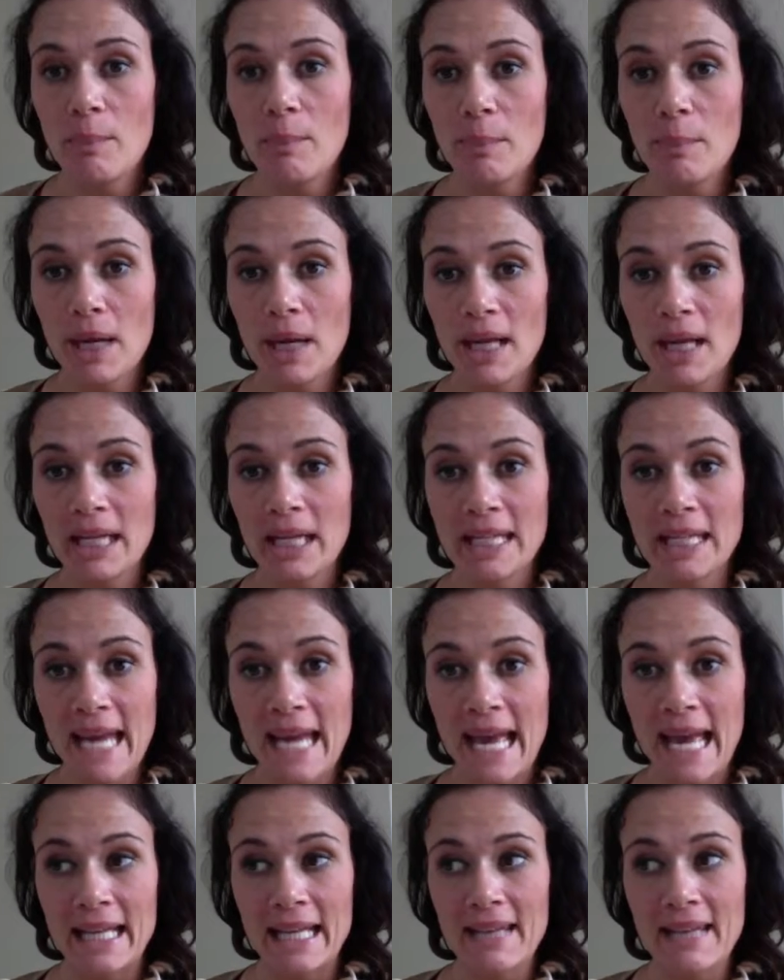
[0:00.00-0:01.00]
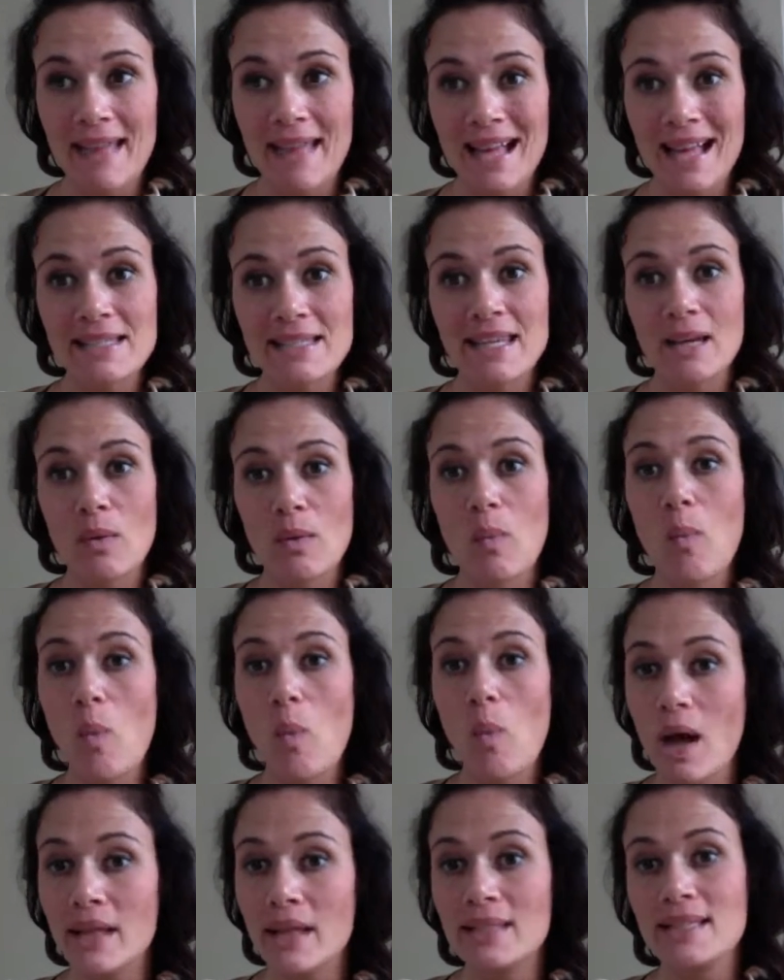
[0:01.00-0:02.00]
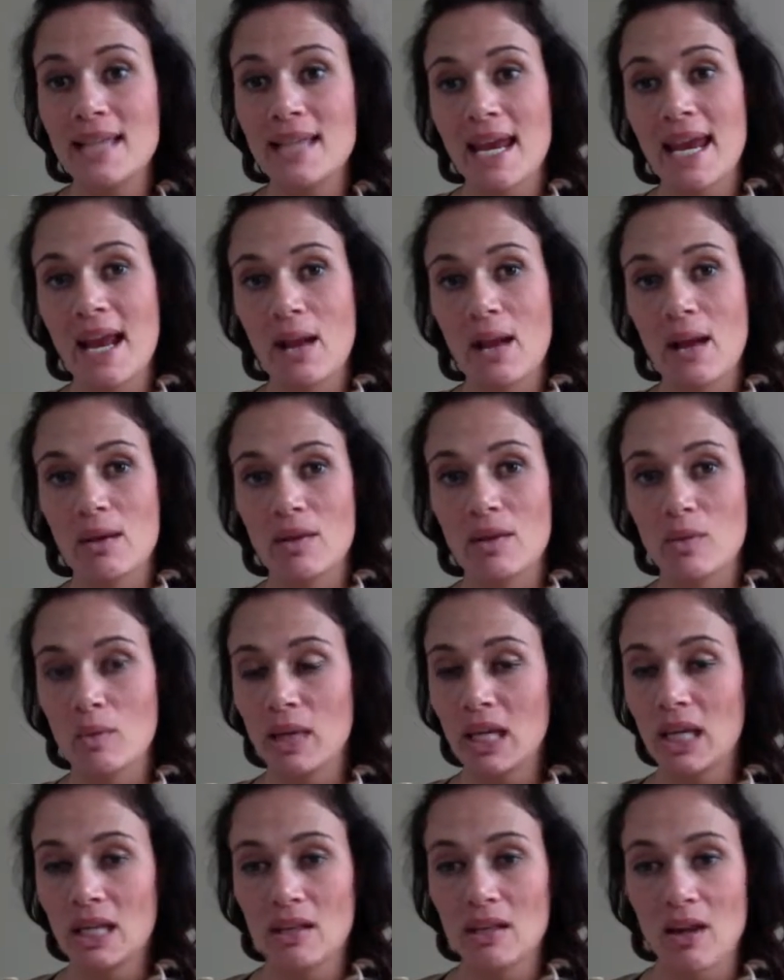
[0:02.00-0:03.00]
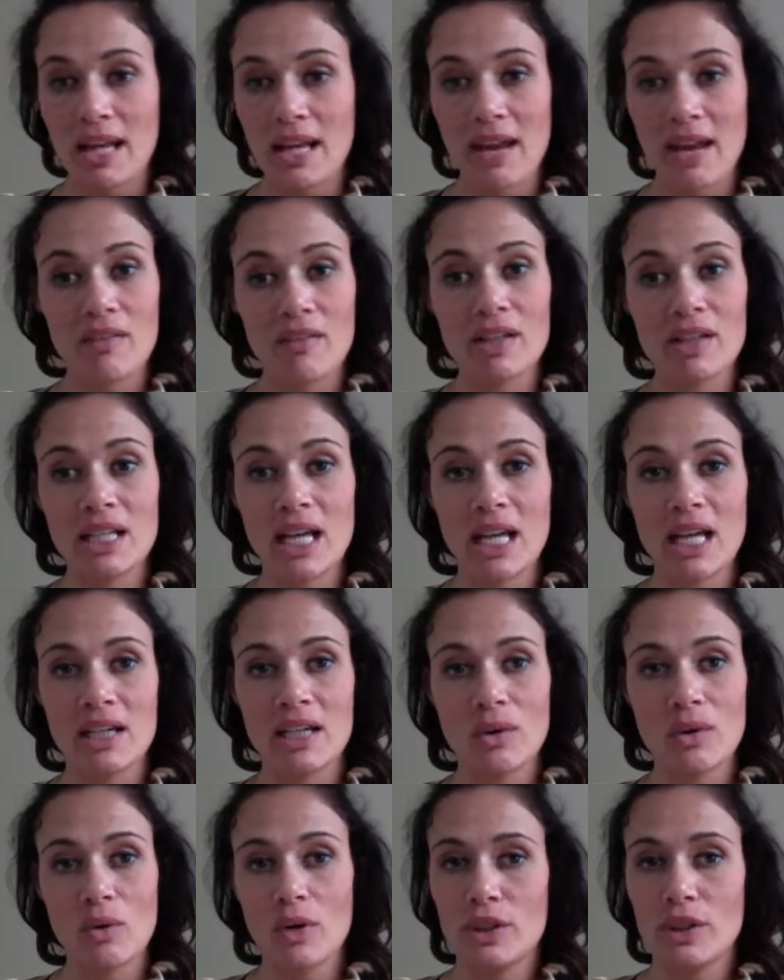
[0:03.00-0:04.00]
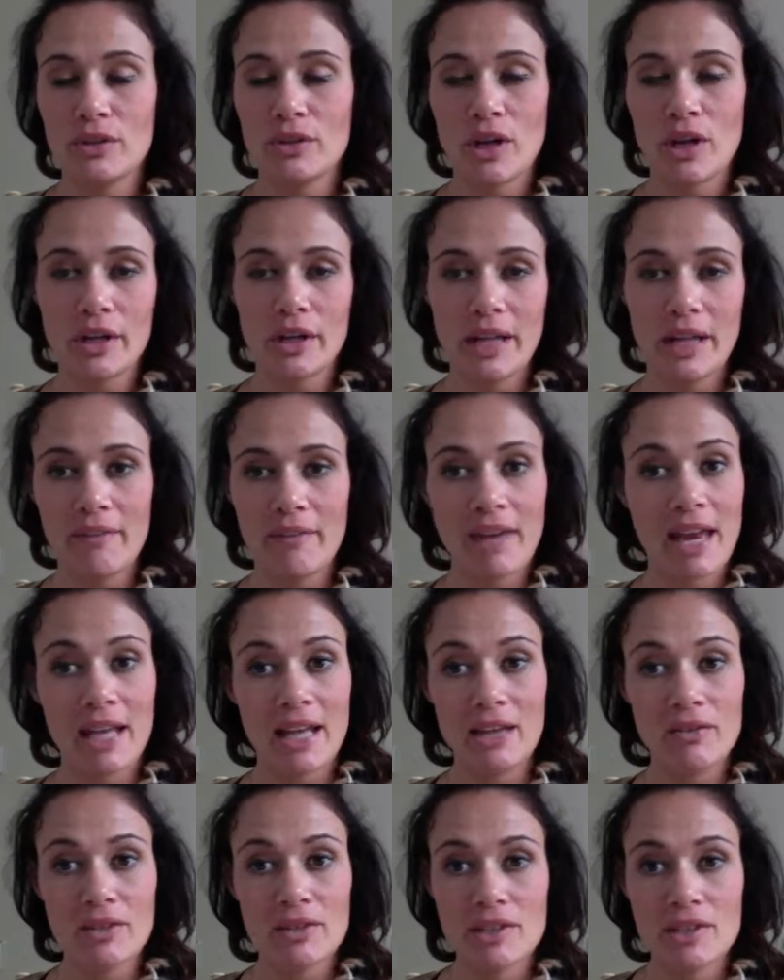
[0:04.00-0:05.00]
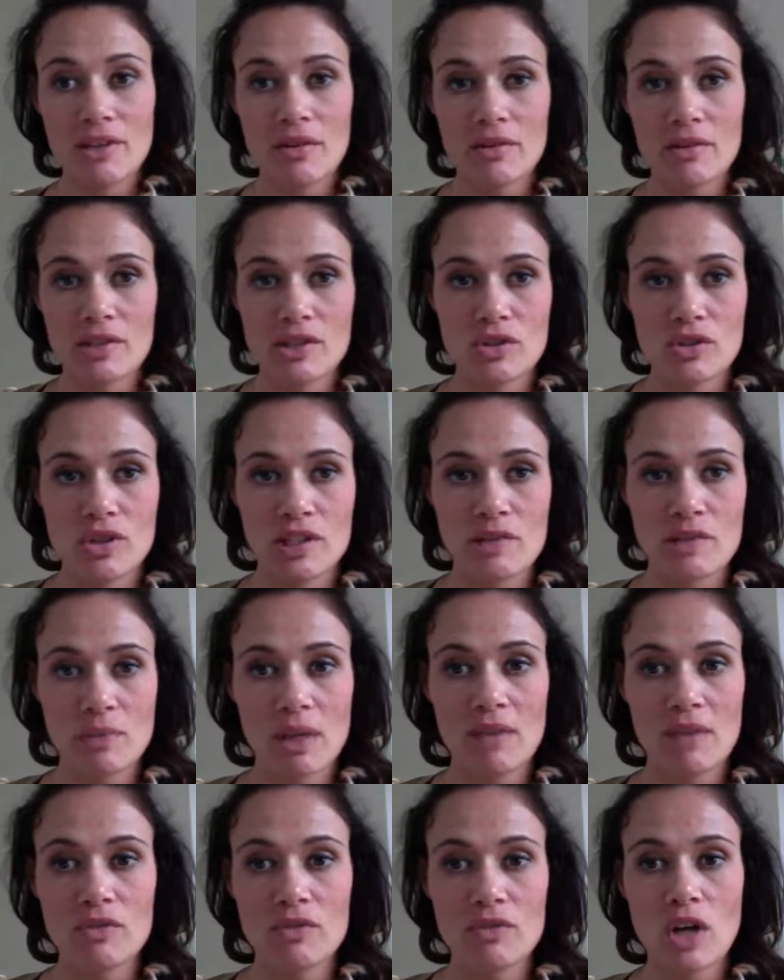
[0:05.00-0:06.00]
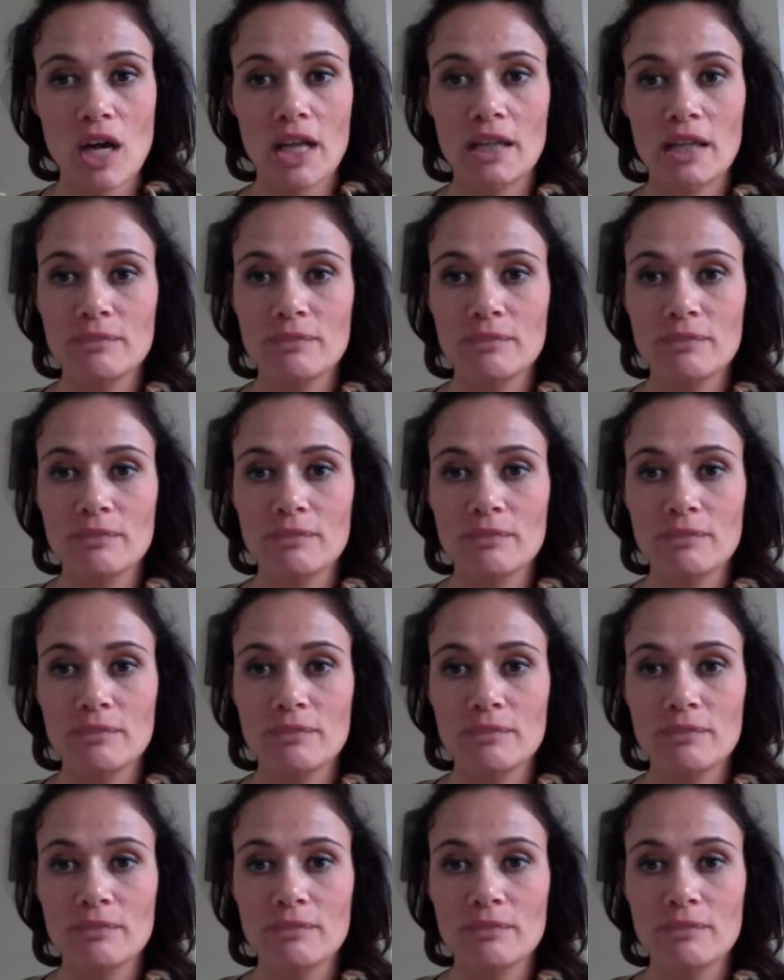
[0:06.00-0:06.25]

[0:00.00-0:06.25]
But again, that's like one day out of the week, not every night, or you're not going to have any results. Trust me, I've tried.